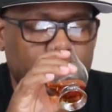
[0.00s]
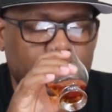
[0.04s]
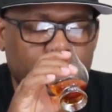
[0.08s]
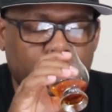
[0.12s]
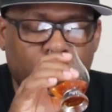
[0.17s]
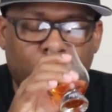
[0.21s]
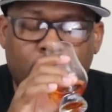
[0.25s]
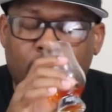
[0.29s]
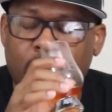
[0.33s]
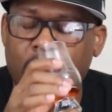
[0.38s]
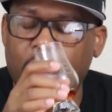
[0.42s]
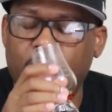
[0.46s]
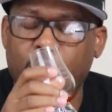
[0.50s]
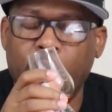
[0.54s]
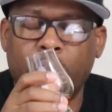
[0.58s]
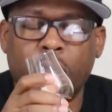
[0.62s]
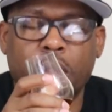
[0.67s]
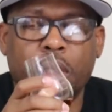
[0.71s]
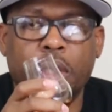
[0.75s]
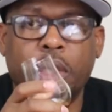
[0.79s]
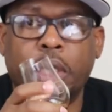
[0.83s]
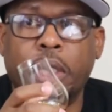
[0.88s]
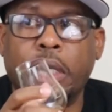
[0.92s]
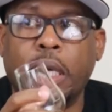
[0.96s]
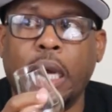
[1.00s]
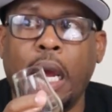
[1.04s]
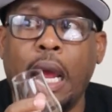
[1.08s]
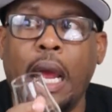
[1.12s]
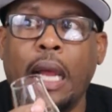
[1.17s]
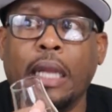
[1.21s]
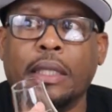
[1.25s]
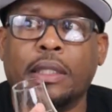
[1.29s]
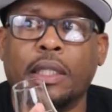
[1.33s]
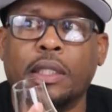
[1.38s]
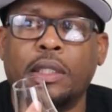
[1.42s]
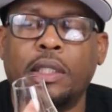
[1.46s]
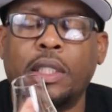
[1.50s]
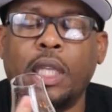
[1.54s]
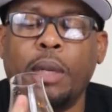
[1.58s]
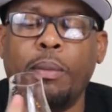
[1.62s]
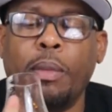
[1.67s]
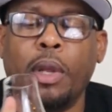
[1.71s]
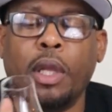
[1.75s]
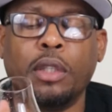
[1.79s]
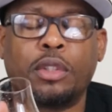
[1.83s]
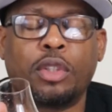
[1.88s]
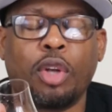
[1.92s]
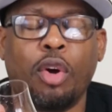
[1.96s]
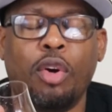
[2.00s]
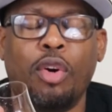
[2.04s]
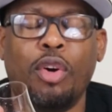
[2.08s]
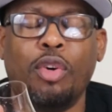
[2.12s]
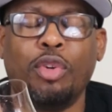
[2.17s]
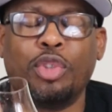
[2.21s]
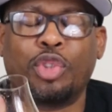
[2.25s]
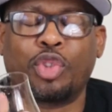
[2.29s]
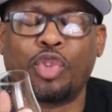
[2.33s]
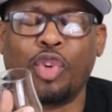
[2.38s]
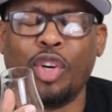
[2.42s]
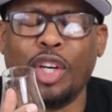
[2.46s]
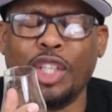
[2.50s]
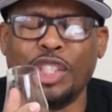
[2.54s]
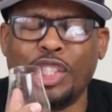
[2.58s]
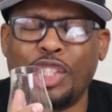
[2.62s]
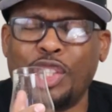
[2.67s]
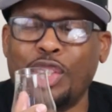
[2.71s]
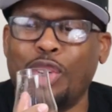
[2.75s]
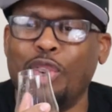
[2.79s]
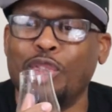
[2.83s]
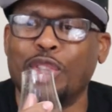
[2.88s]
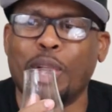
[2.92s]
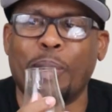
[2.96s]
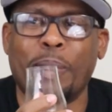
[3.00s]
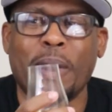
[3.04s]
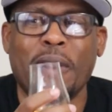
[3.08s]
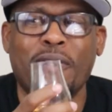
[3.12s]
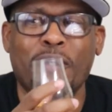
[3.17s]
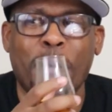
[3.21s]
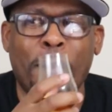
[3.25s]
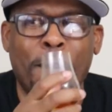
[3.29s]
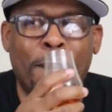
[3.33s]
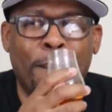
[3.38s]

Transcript: Oh God, the cinnamon toast crunch shows up even